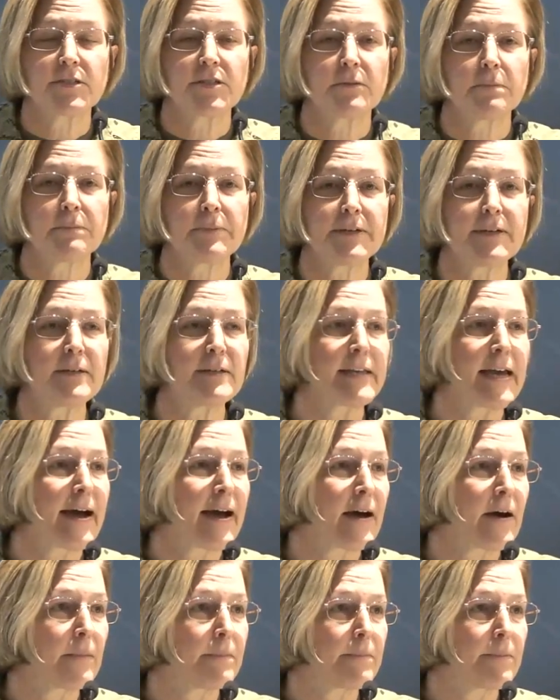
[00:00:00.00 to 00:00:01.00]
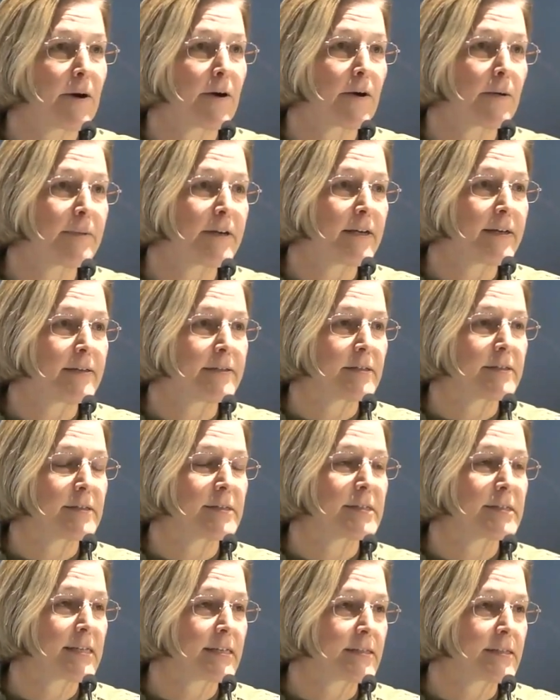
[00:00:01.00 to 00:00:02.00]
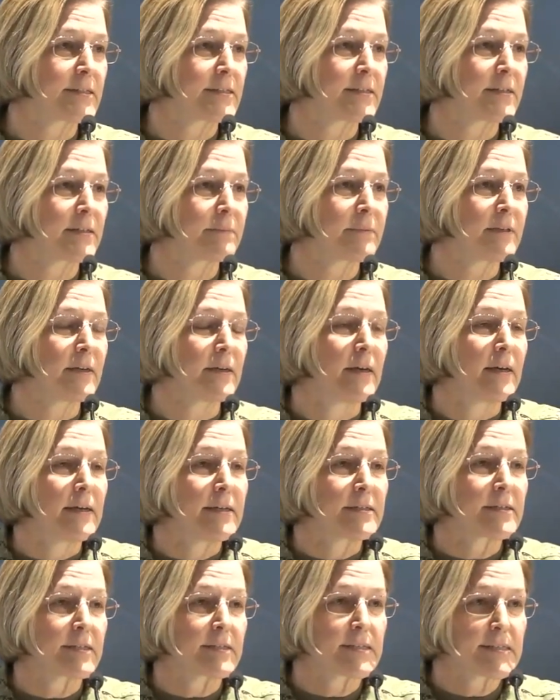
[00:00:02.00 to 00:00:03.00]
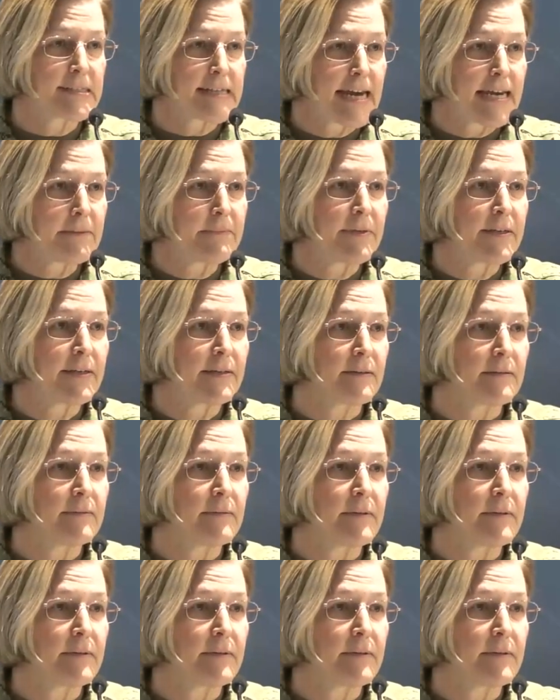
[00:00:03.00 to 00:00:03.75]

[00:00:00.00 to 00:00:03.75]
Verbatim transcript: to build out permanent system, sustainment,